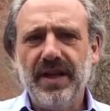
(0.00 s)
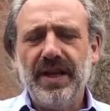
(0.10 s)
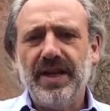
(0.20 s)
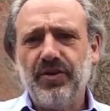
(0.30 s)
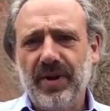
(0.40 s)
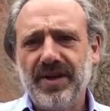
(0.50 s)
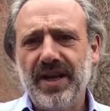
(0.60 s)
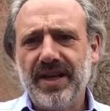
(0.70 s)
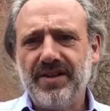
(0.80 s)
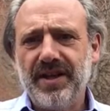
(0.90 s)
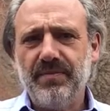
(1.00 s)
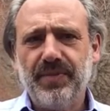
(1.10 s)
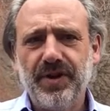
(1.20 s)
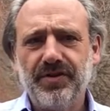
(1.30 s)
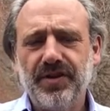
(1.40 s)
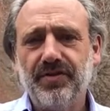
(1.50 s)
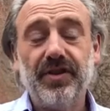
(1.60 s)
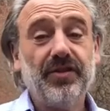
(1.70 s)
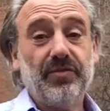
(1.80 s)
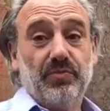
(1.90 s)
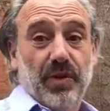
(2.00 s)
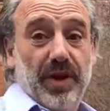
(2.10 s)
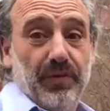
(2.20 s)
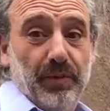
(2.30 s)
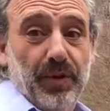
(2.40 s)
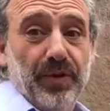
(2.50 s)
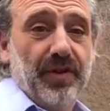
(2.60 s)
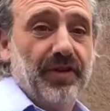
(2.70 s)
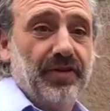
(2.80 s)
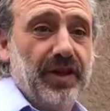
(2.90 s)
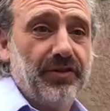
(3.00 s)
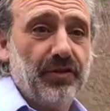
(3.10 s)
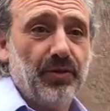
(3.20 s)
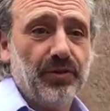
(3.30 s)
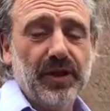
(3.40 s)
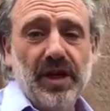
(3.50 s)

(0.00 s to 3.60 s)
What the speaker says: in 2018 purchased this wonderful building, the Assize Court,